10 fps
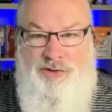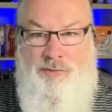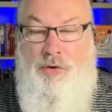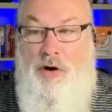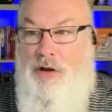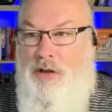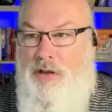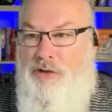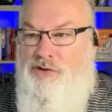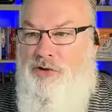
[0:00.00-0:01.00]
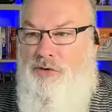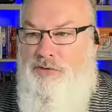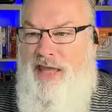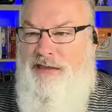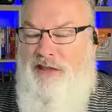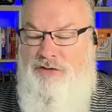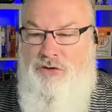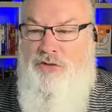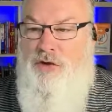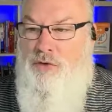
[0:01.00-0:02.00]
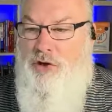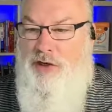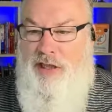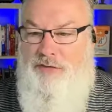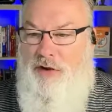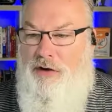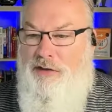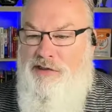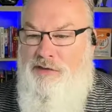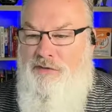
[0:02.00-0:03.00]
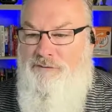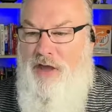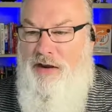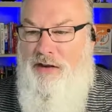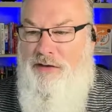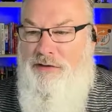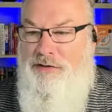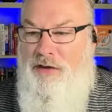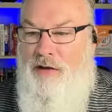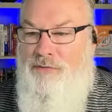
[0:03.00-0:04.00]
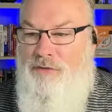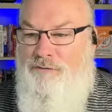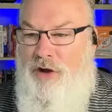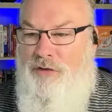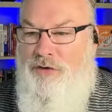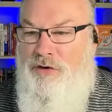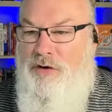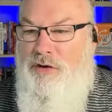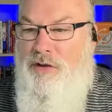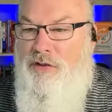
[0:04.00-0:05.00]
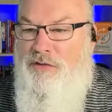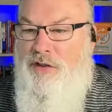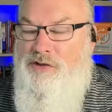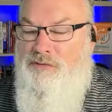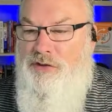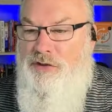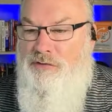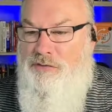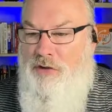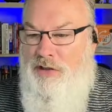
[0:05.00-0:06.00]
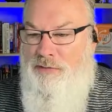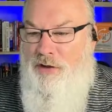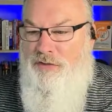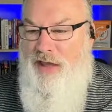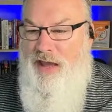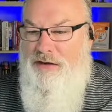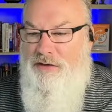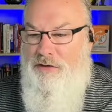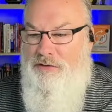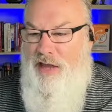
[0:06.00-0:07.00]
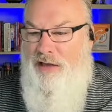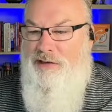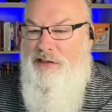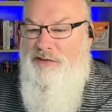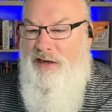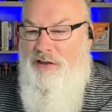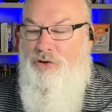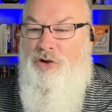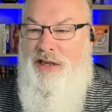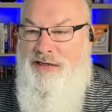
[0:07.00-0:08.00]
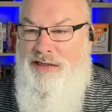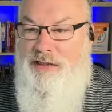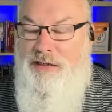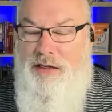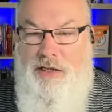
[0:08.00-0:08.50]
the board. So yes, I do think we're going to get there. Let's see, we've got a number of other things that we talked about that. Don likes that. Good idea.